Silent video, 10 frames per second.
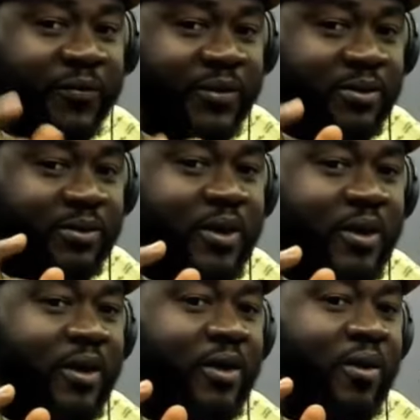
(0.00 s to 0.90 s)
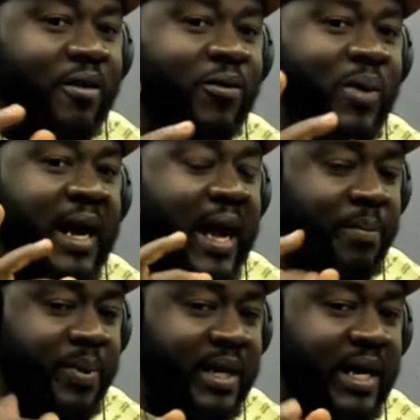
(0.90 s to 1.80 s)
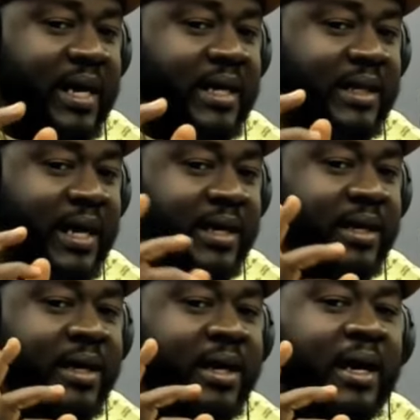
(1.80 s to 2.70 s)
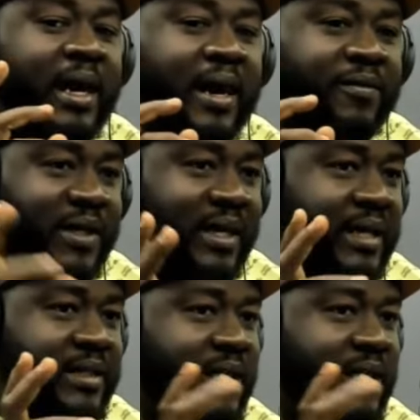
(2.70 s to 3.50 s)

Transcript: feel of what happened. And then after that,